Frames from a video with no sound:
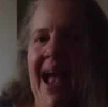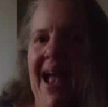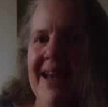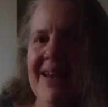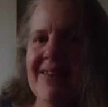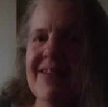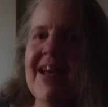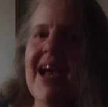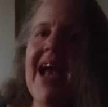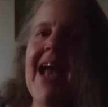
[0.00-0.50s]

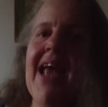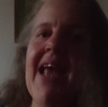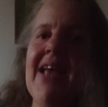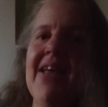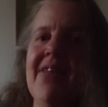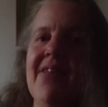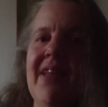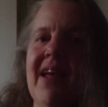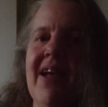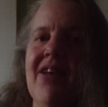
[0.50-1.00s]
and
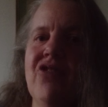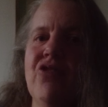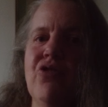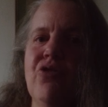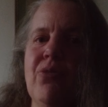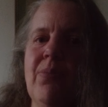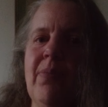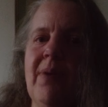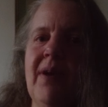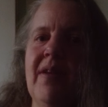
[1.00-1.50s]
take that
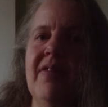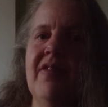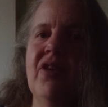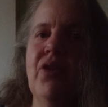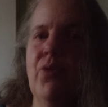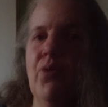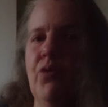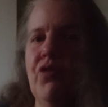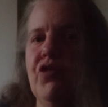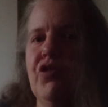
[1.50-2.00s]
trip
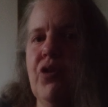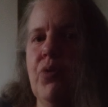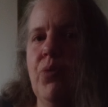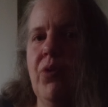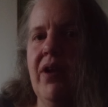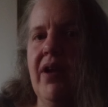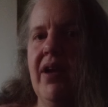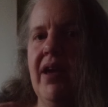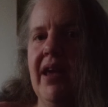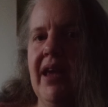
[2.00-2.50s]
ourselves. So
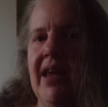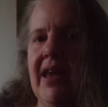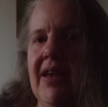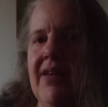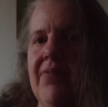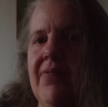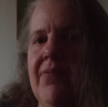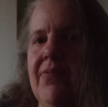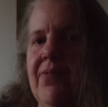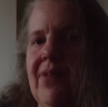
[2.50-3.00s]
we're in
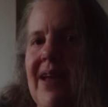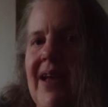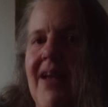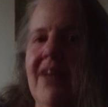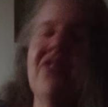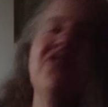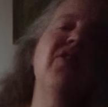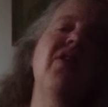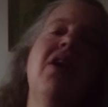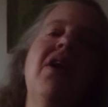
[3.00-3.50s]

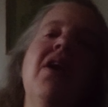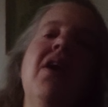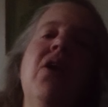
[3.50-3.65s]
effect